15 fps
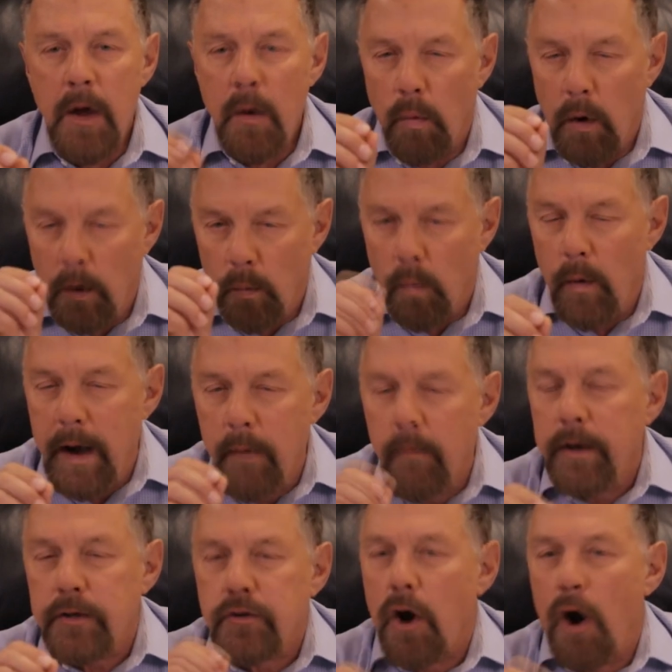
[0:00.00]
when we
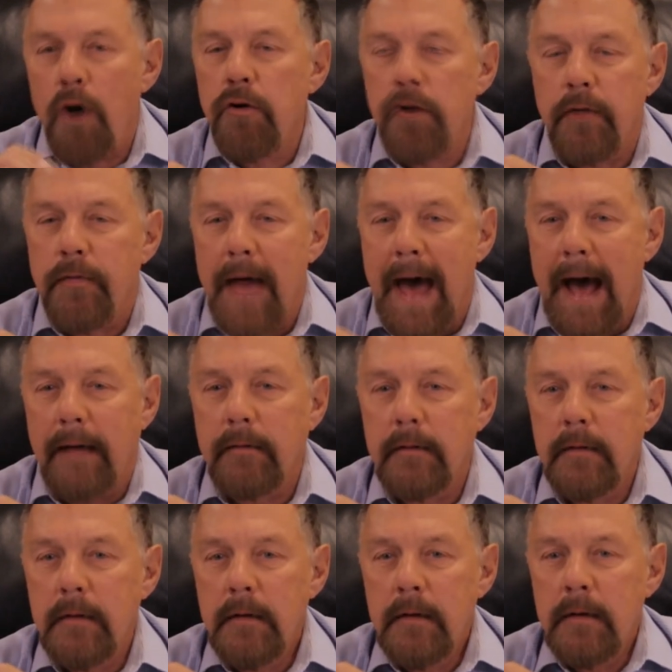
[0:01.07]
return to that,
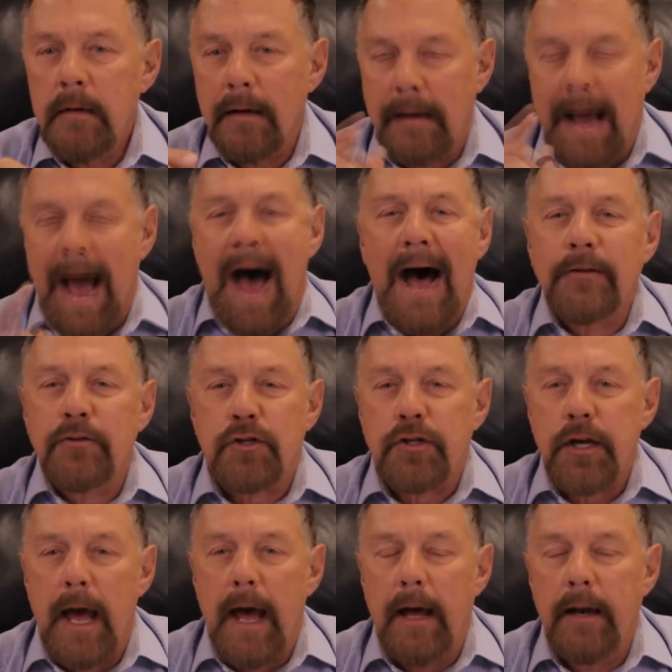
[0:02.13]
God
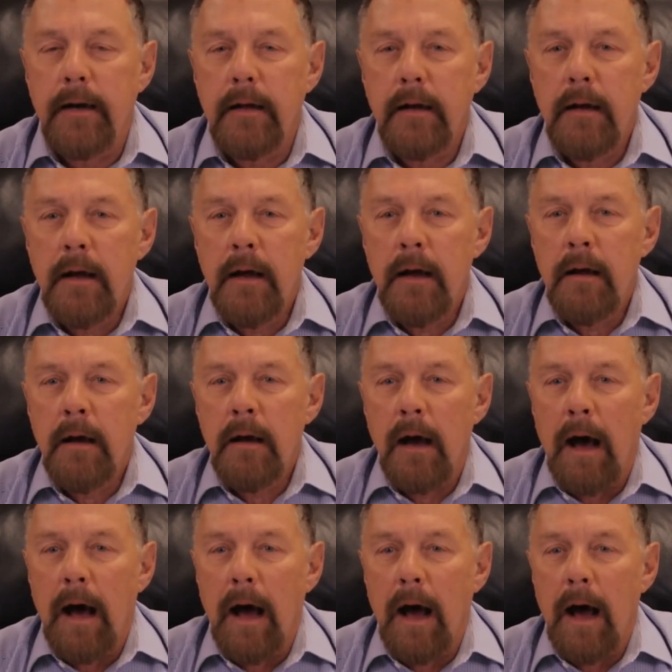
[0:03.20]
said,
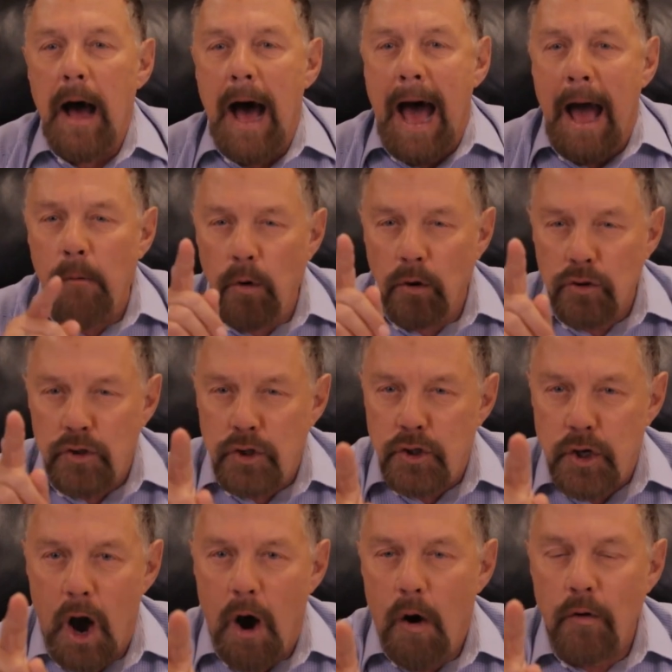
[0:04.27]
I will
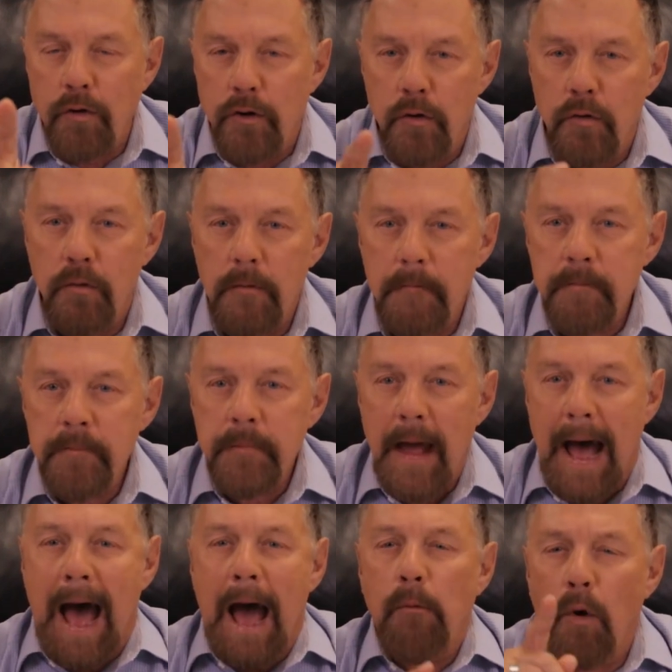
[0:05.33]
show you,
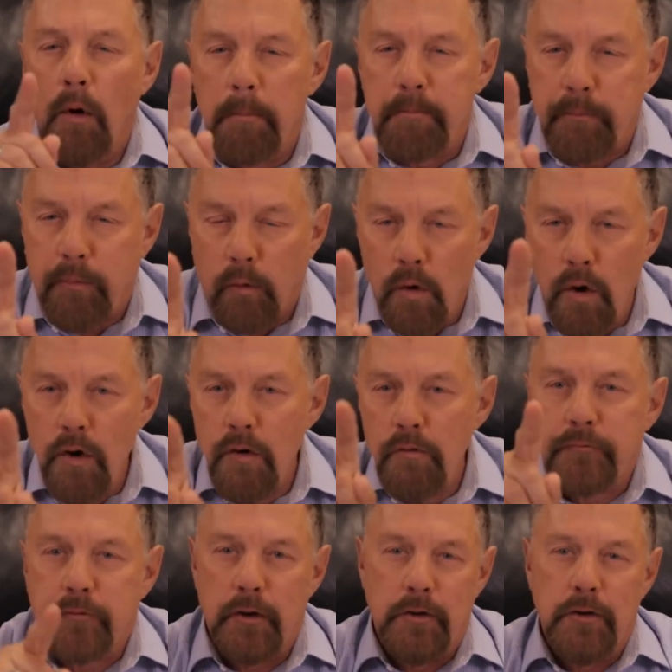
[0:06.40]
I will
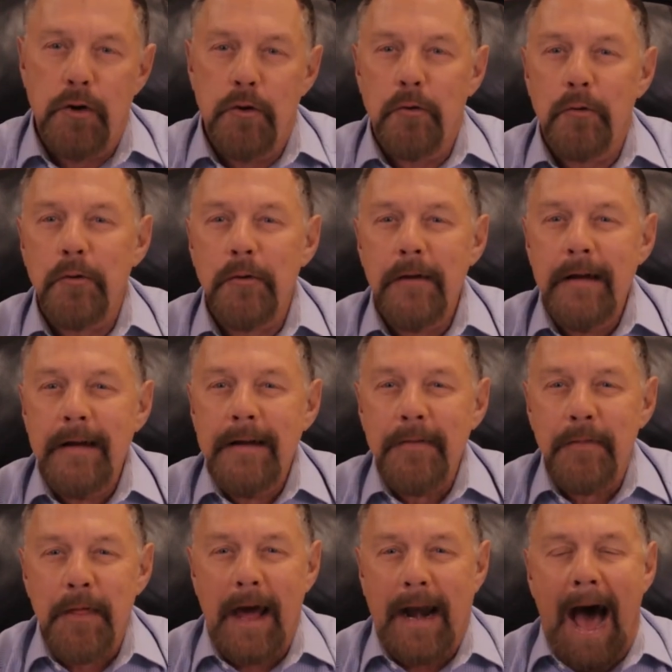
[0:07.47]
prove to you
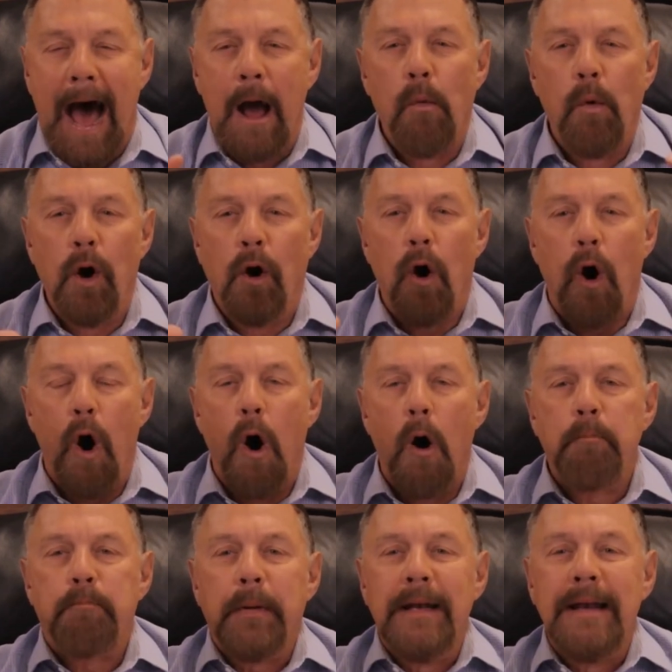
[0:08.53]
that I will
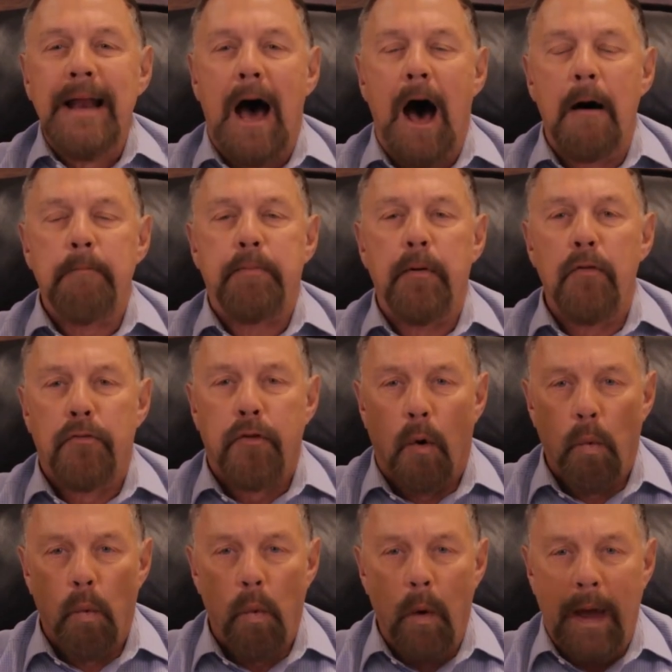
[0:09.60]
open up the
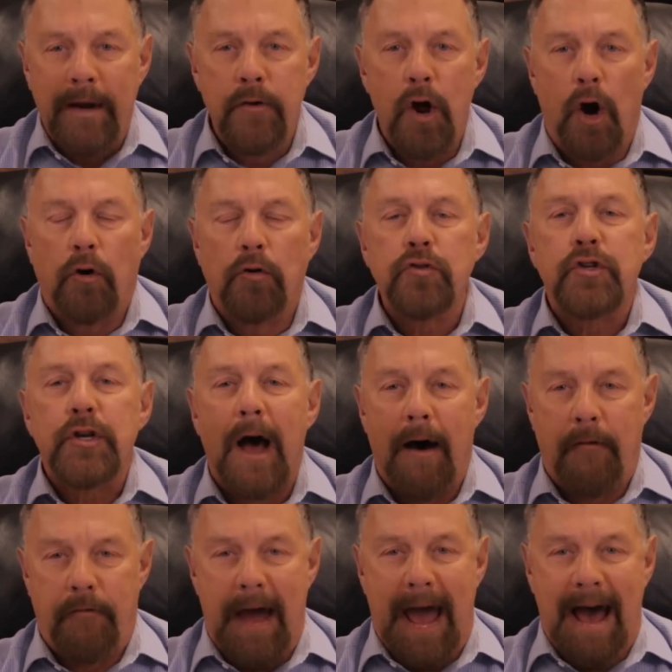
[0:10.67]
windows
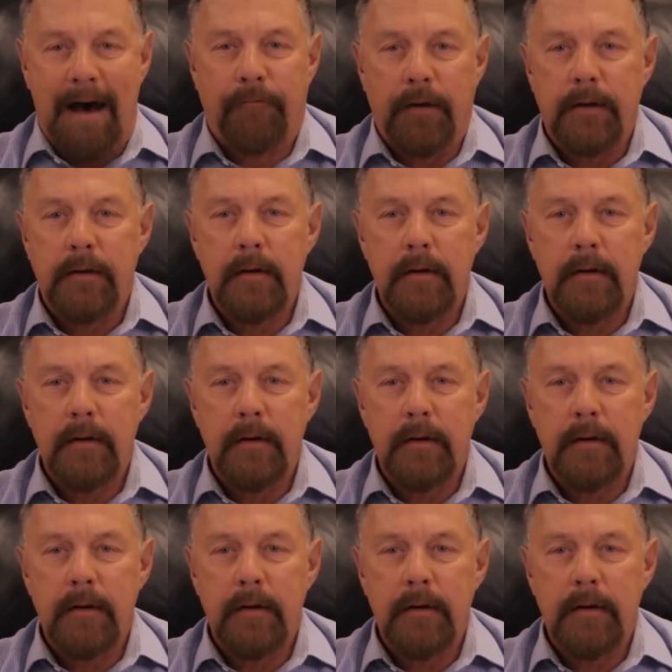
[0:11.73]
of heaven